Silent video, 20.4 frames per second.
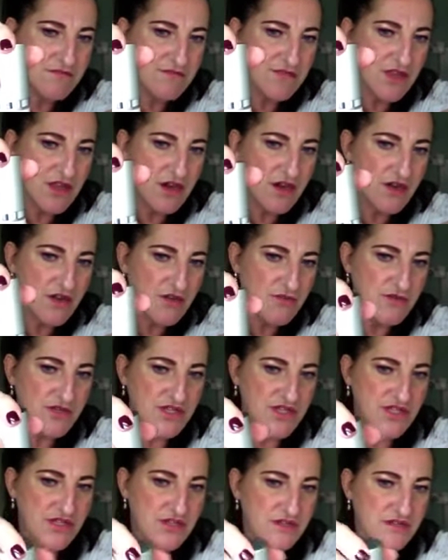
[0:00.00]
the glue
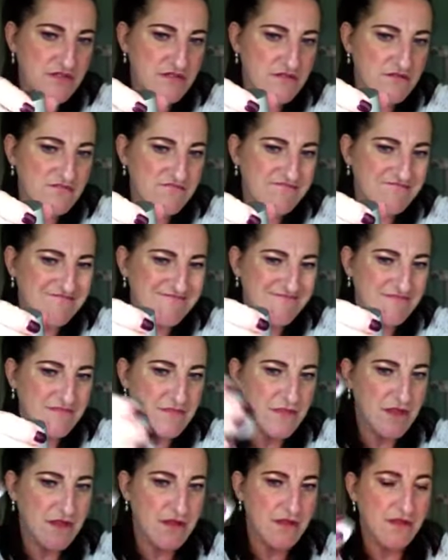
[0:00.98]
was...
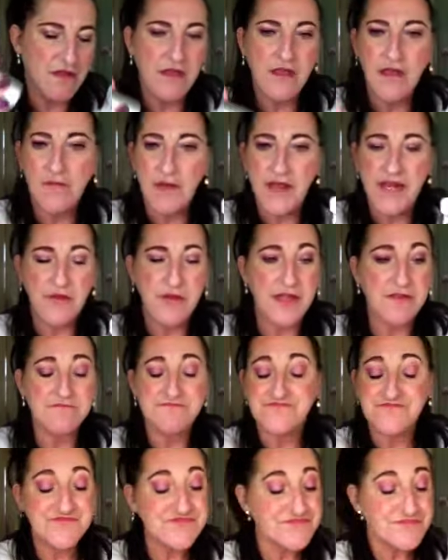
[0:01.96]
Anyway,
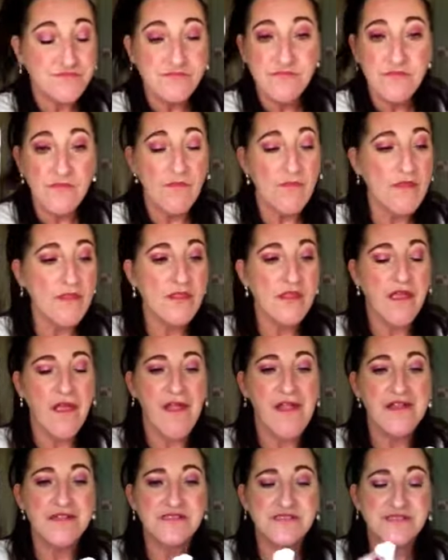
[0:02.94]

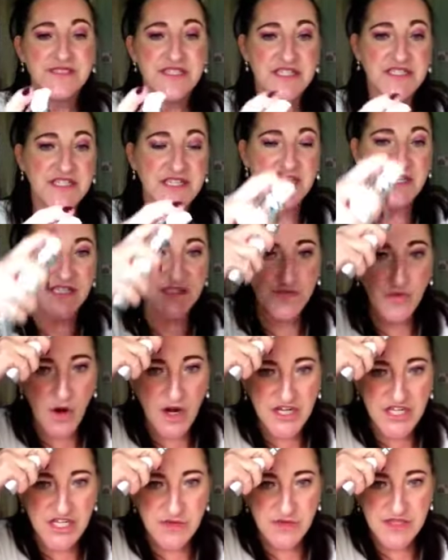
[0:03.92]
this is
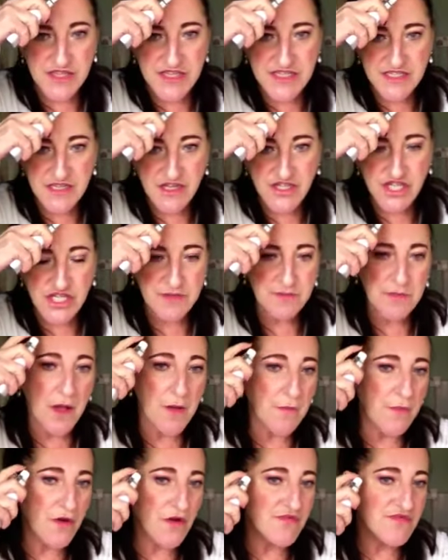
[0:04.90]
what I do with this. I just
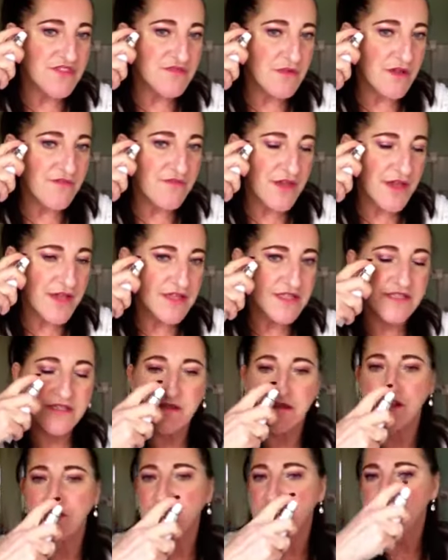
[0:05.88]
pump it onto my face.
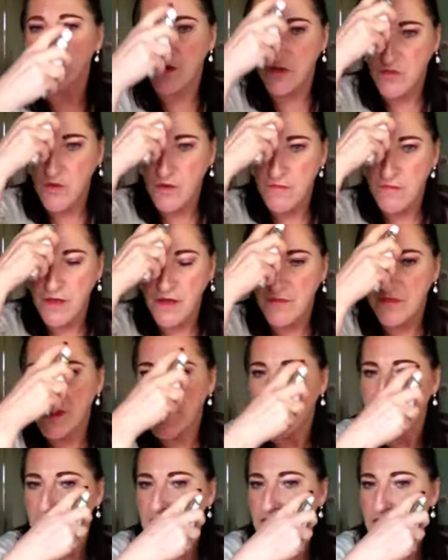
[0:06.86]
And I just put one pump
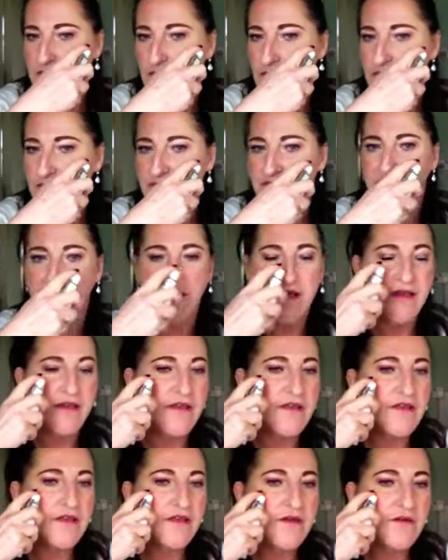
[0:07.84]
there, one there,
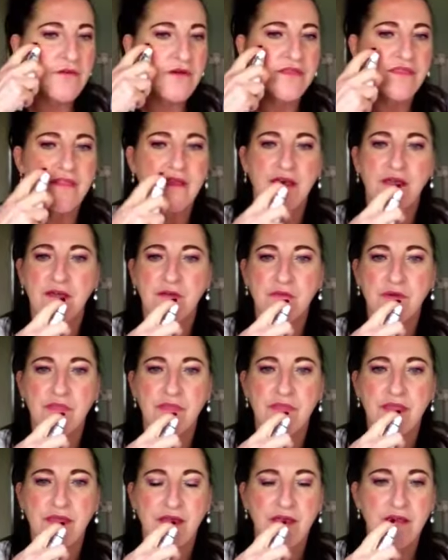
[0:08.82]
one there,
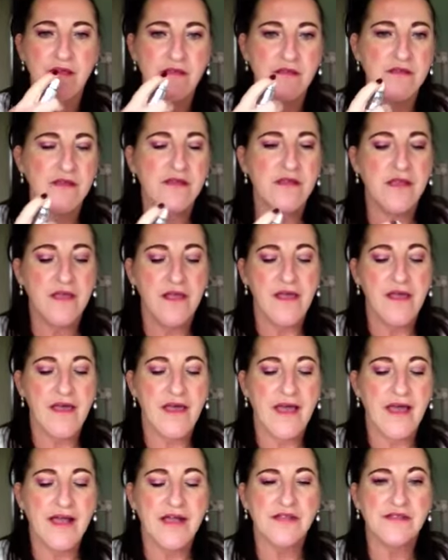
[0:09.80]
one there.
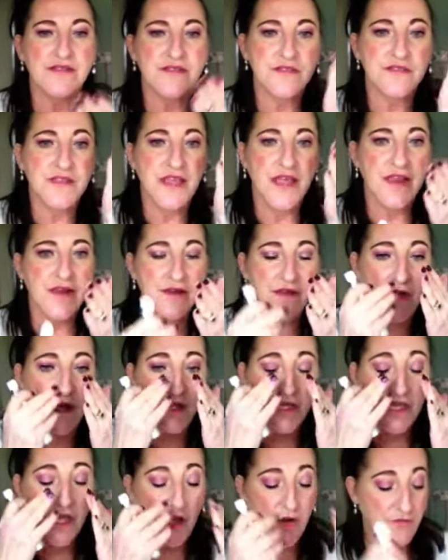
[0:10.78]
And then
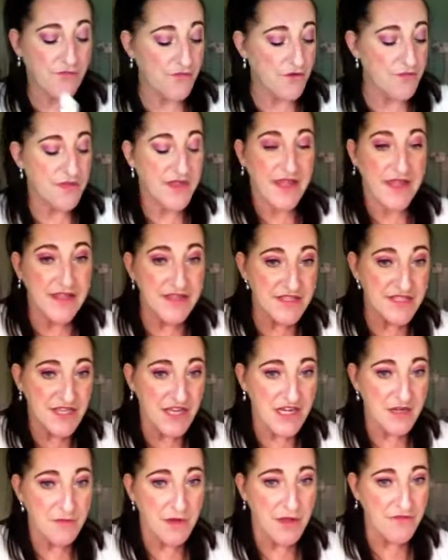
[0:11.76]
I go from the
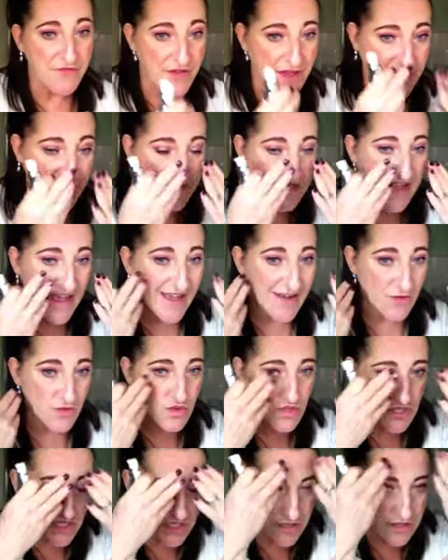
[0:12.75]
inside of my face
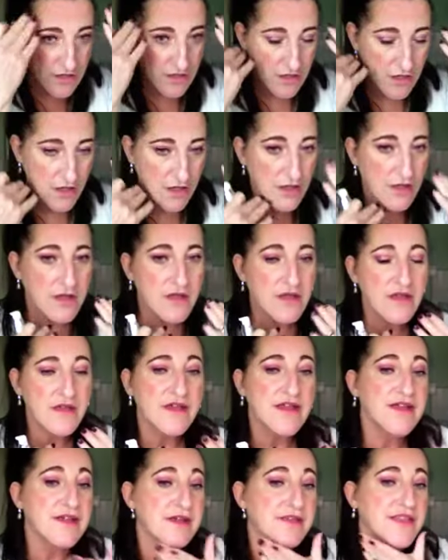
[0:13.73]
out
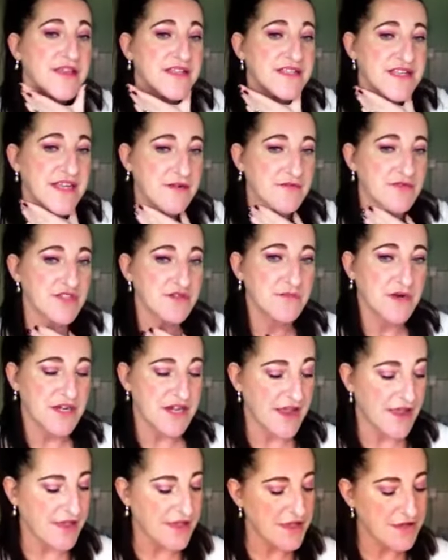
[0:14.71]
and then down to my
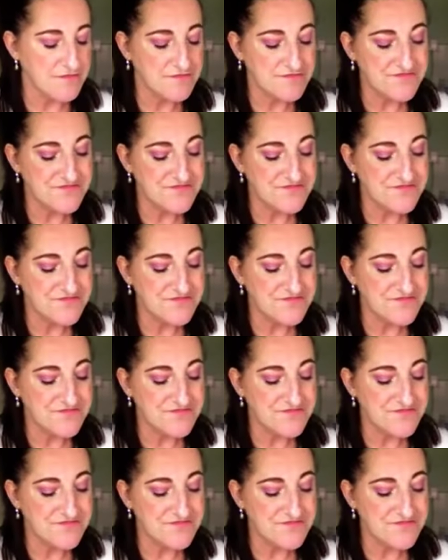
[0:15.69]
neck.